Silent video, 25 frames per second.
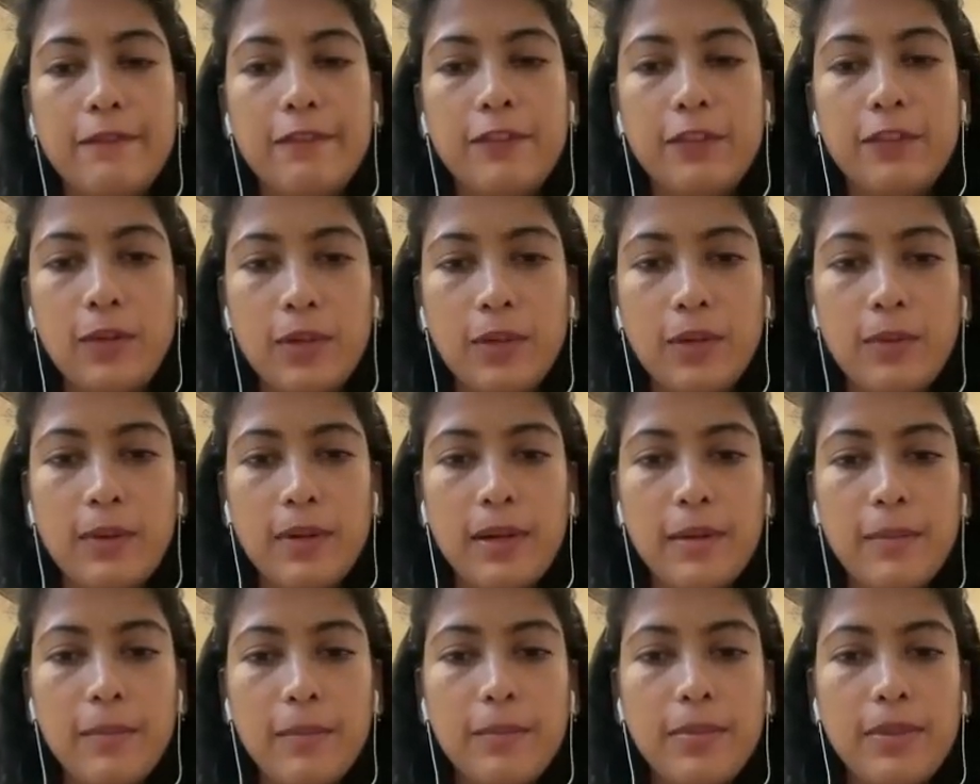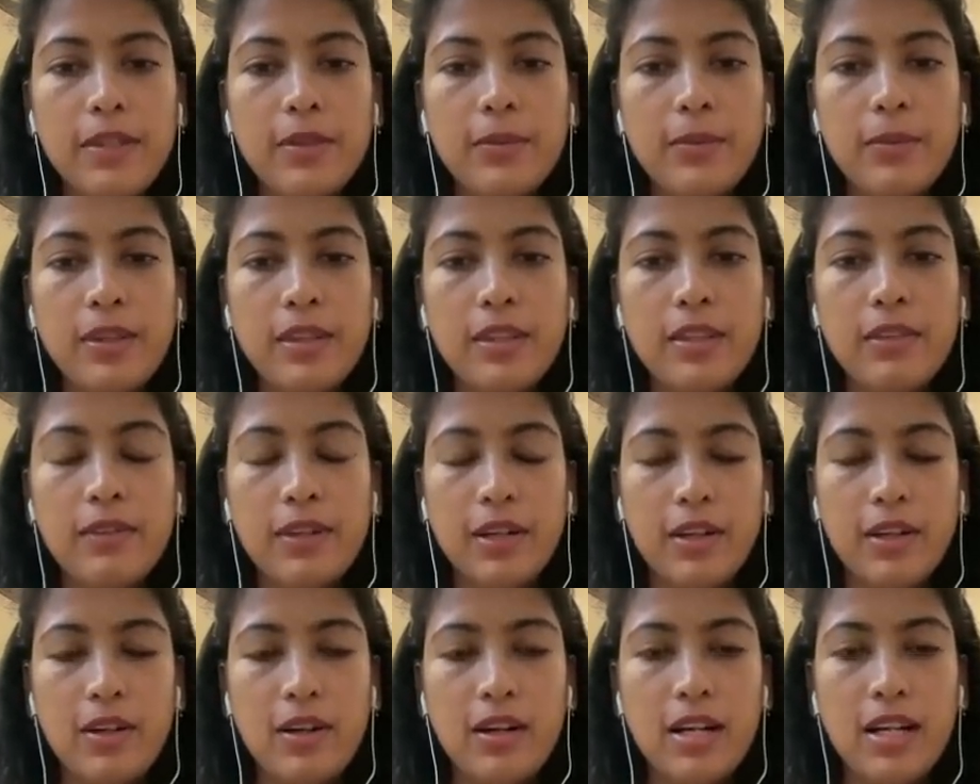follow up with the
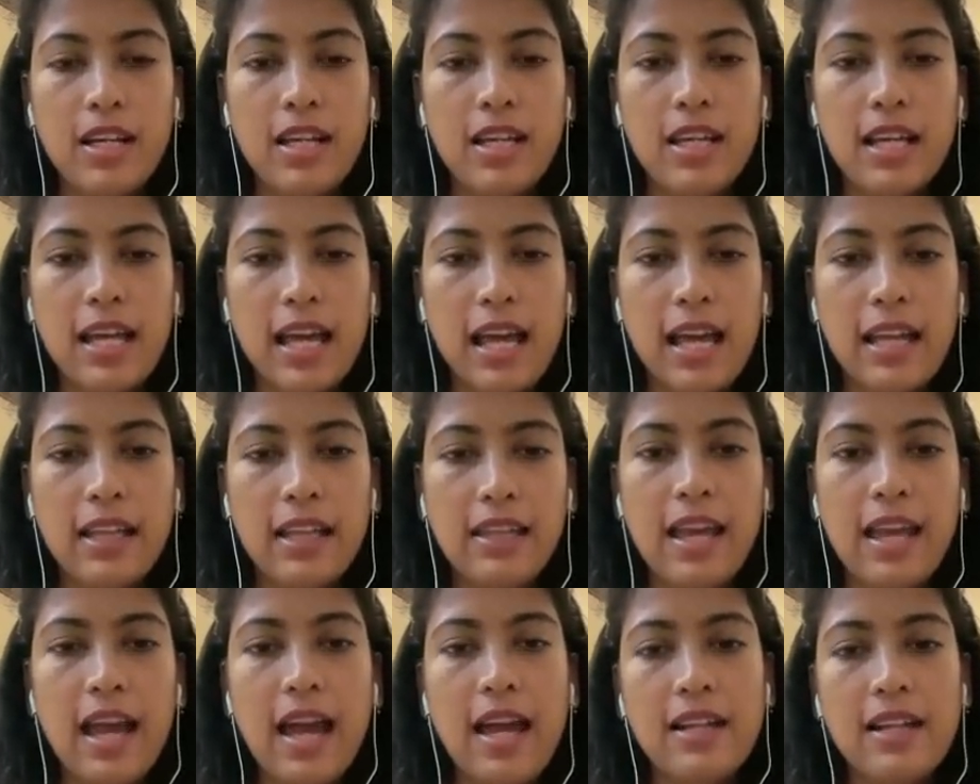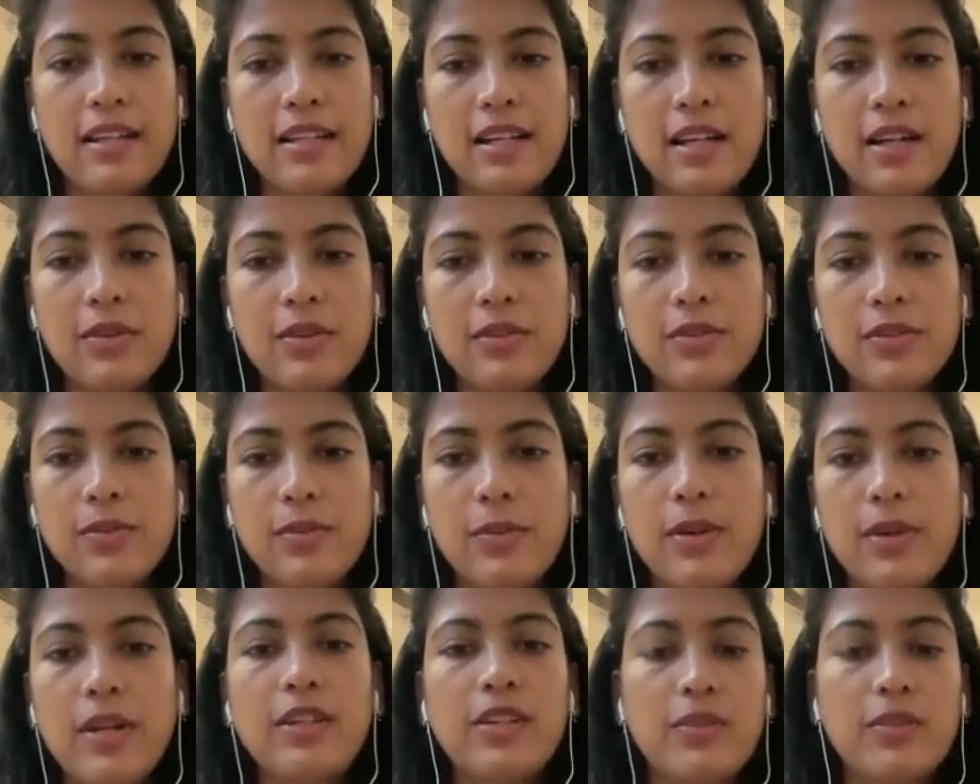recording and the handout
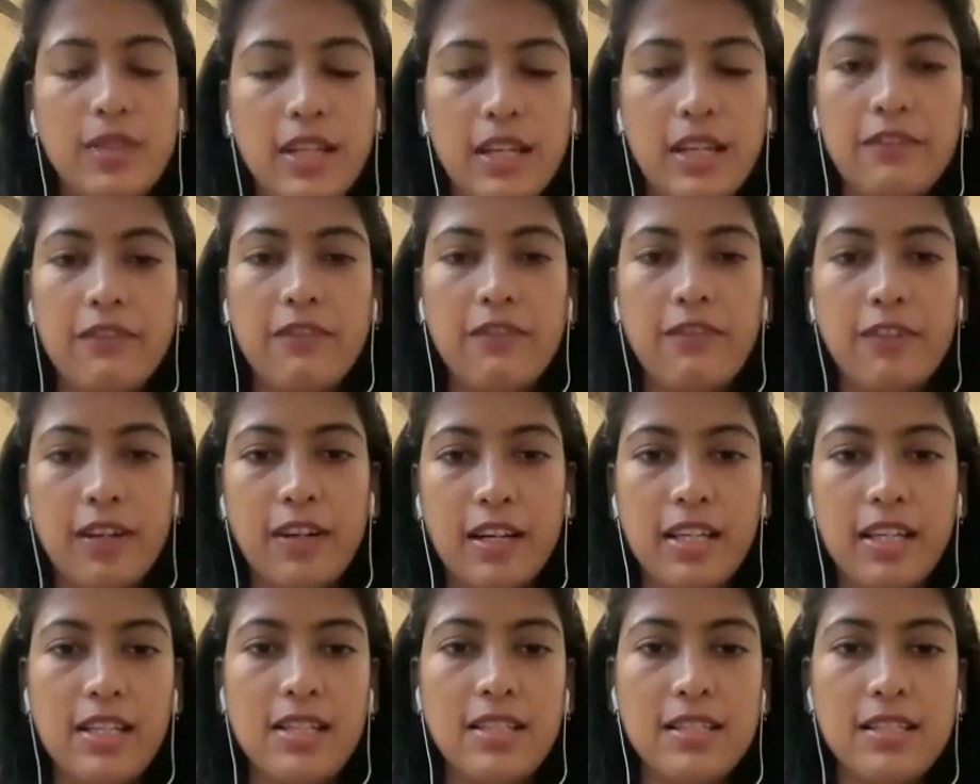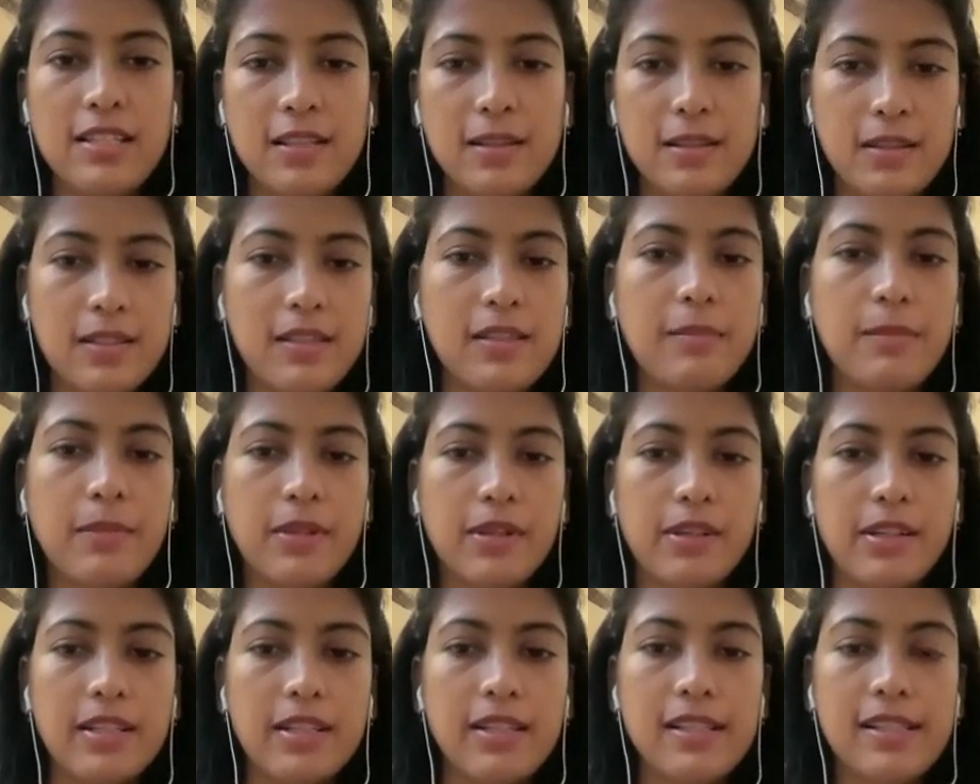where you can find
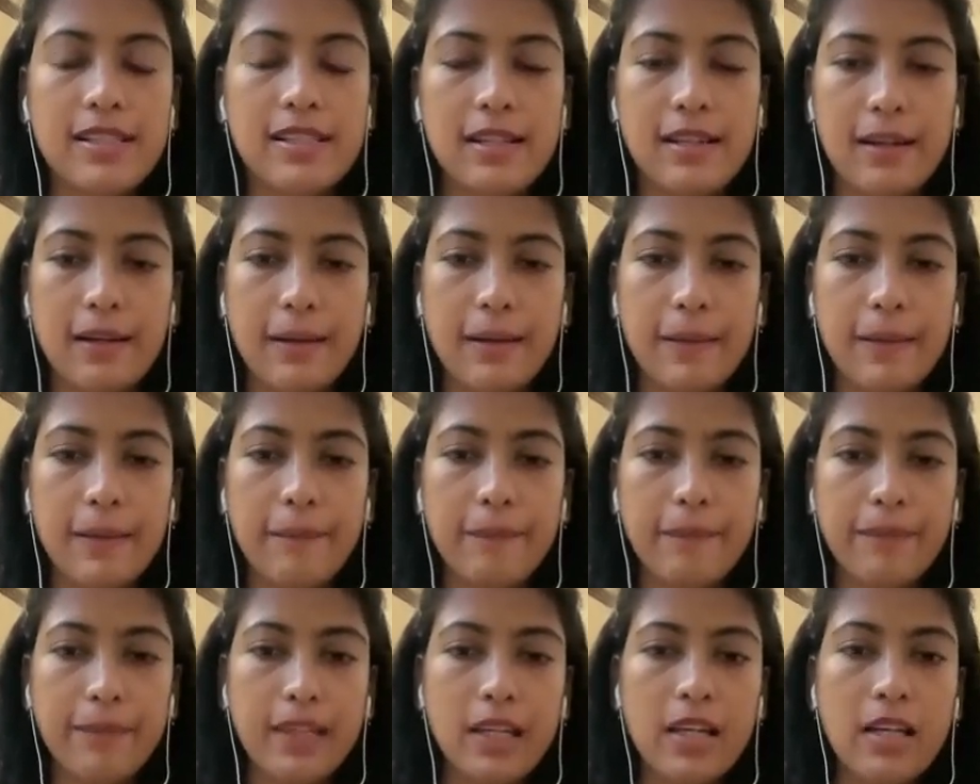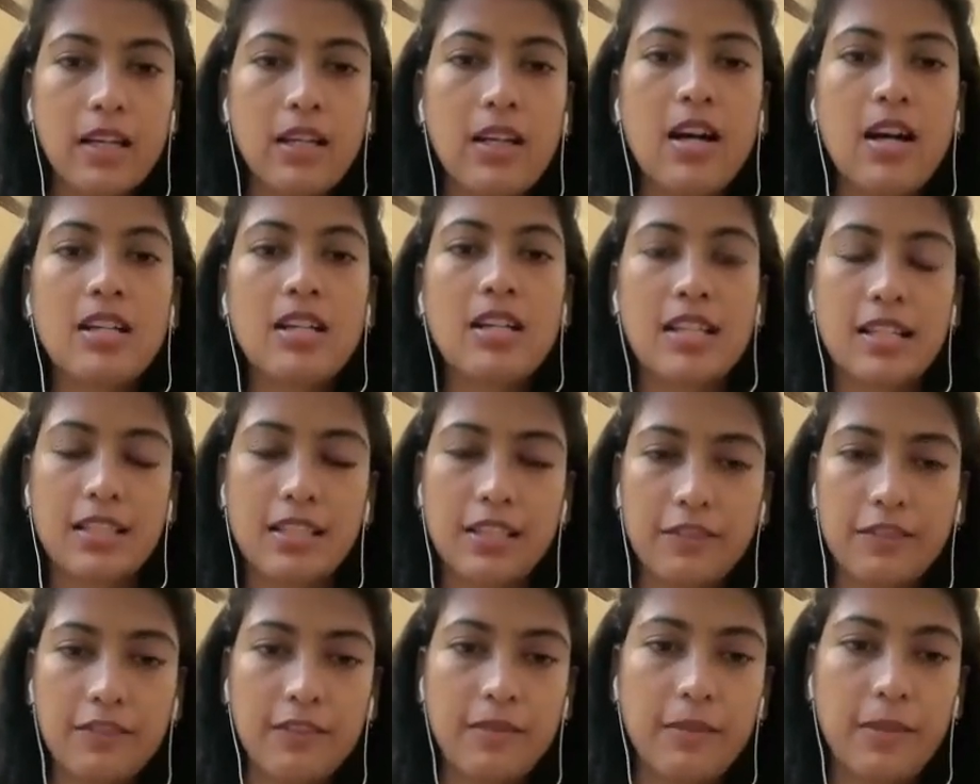Tamara's contact
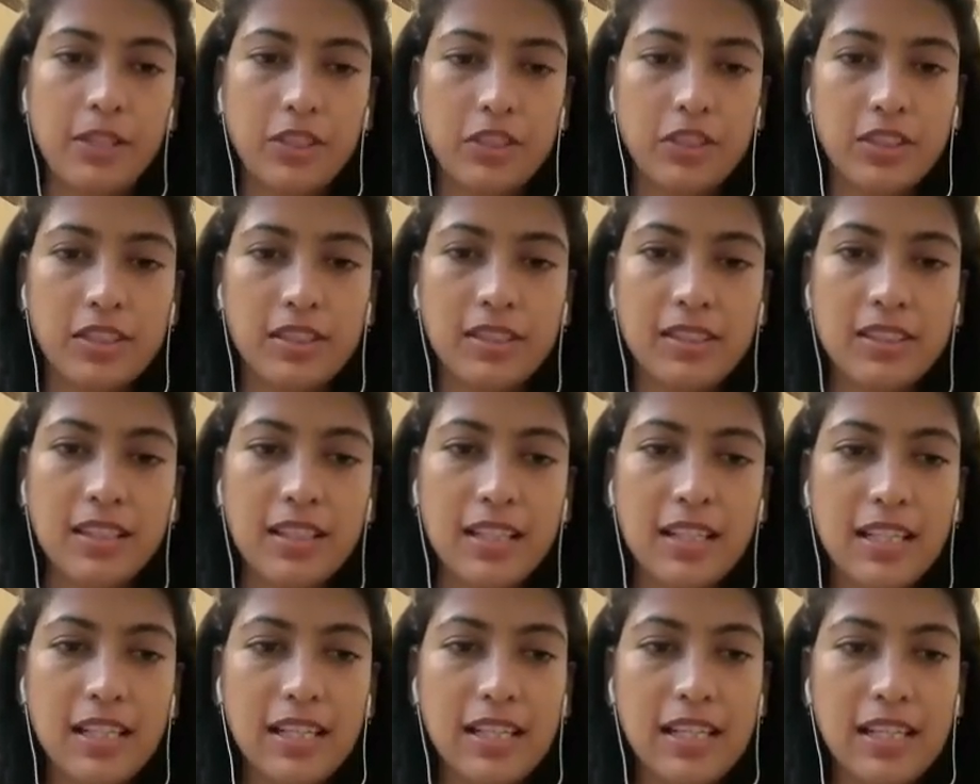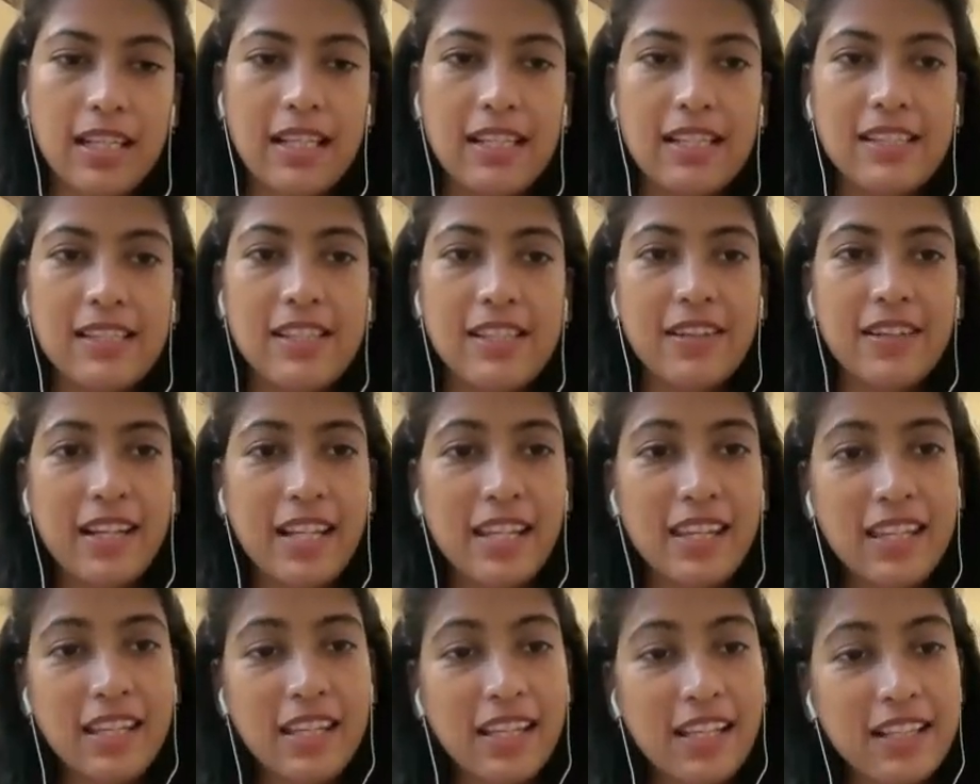information. Is there
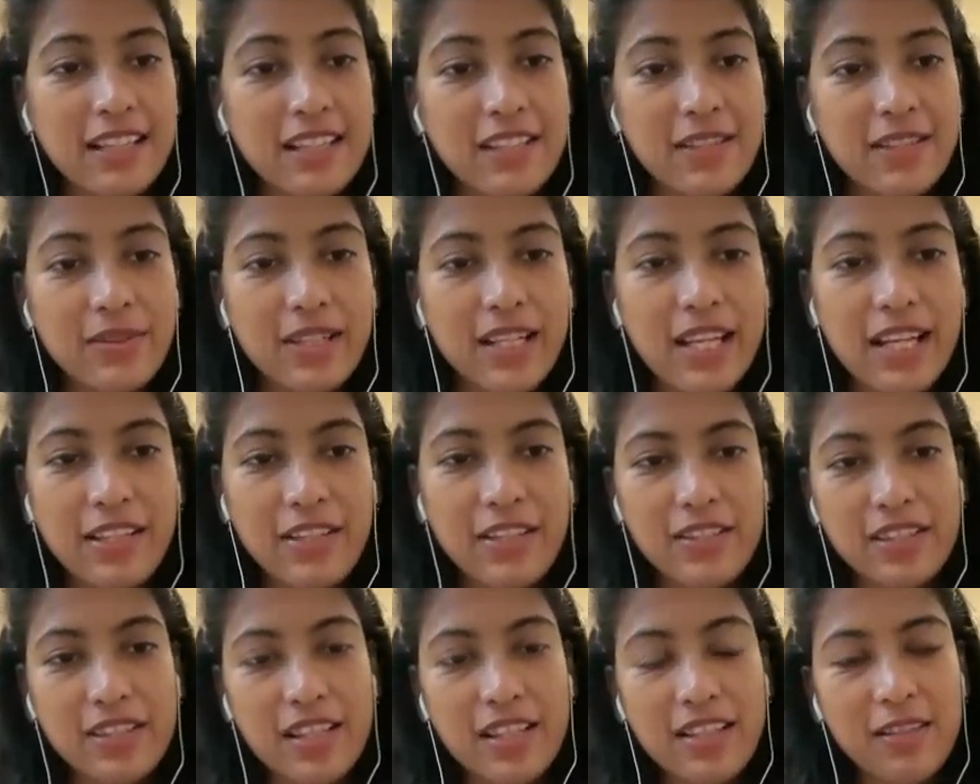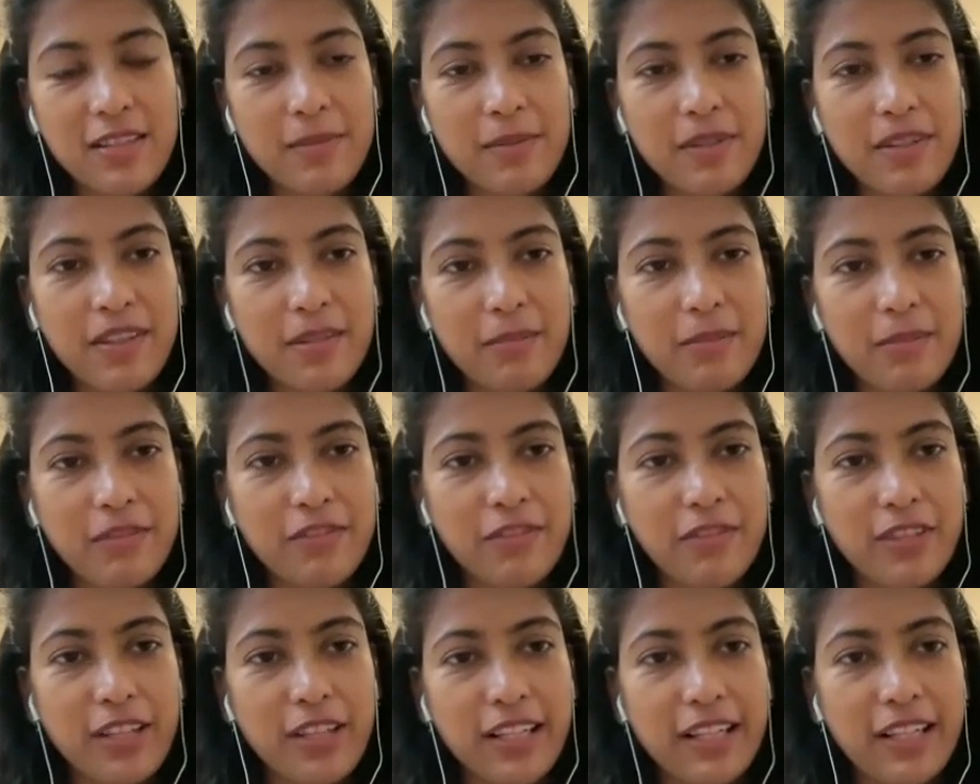anything else you would like to say, Tamara,
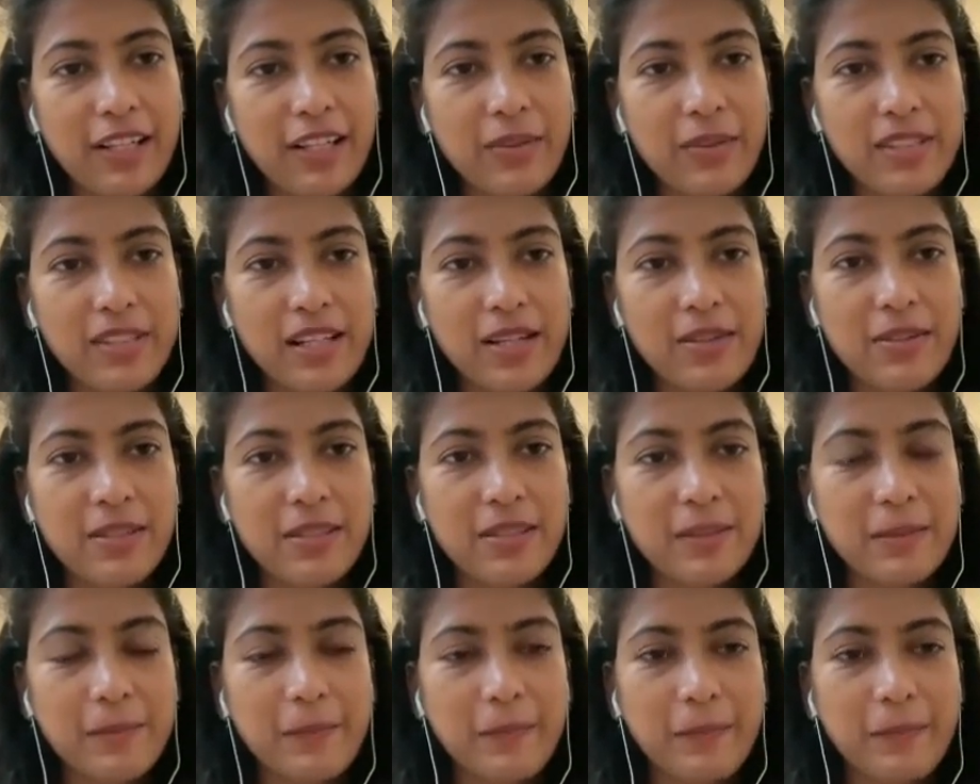before I close out?